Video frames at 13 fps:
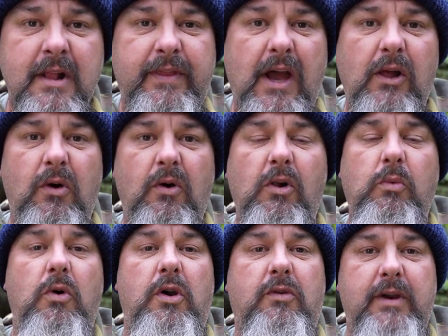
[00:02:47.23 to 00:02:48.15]
they'll all
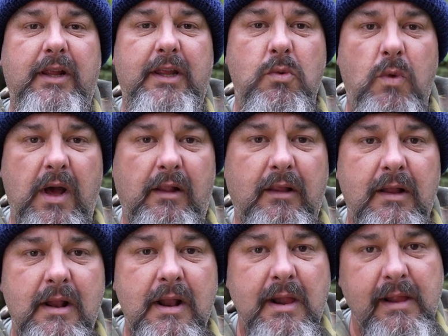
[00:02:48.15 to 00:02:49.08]
work really well.
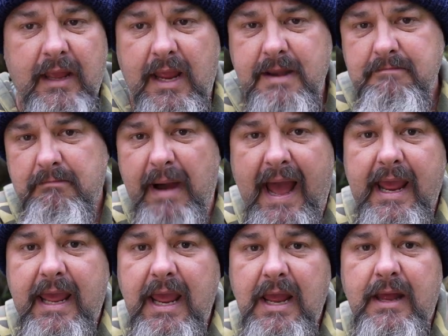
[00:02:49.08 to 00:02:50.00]
In
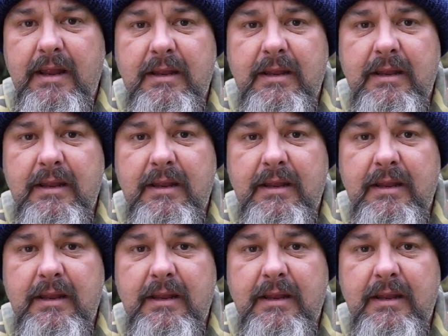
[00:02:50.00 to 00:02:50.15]
May,